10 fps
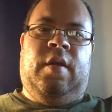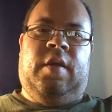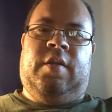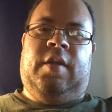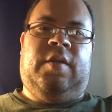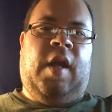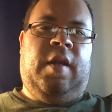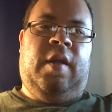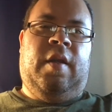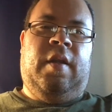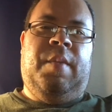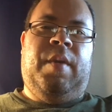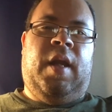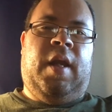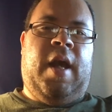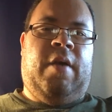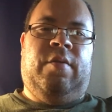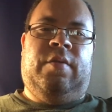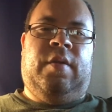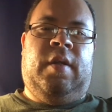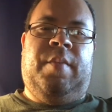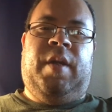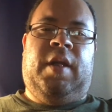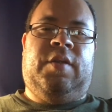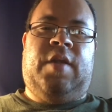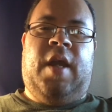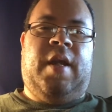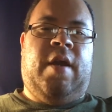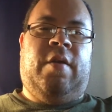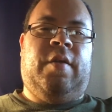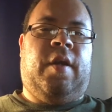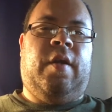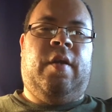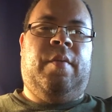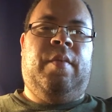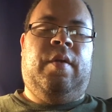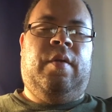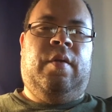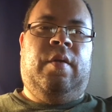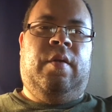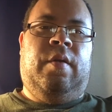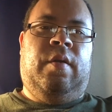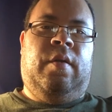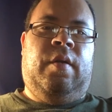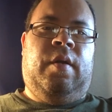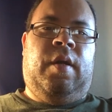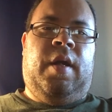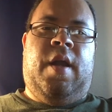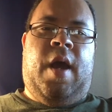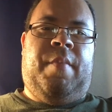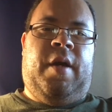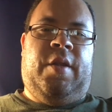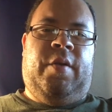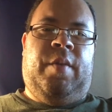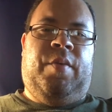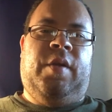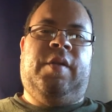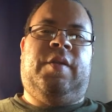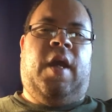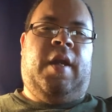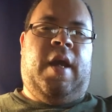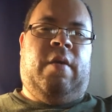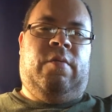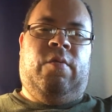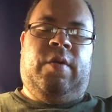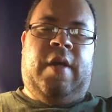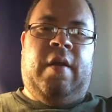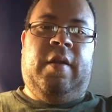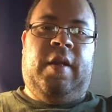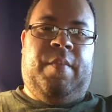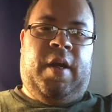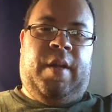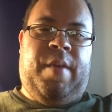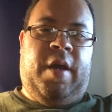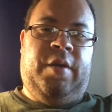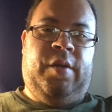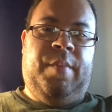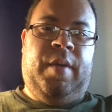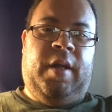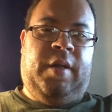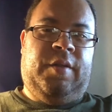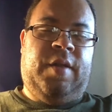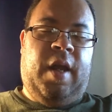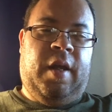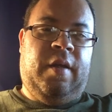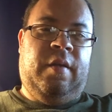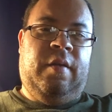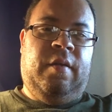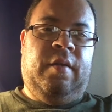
It's like setting a lemonade stand out on the curb and not bothering to put a sign out or tell anybody about your lemonade stand.